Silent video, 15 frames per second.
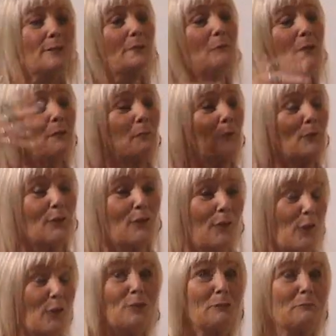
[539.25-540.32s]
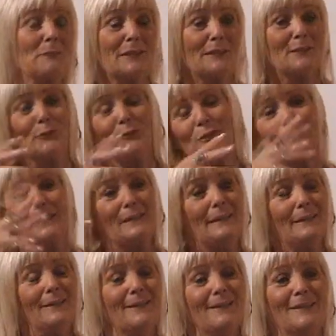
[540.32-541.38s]
So it might be on a cosmic or
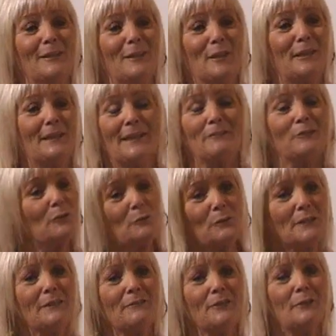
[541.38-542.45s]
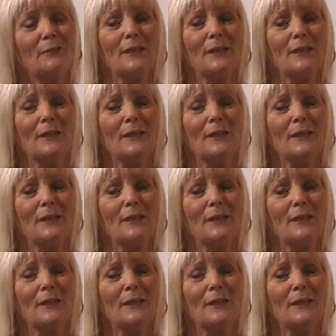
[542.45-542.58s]
a level, whatever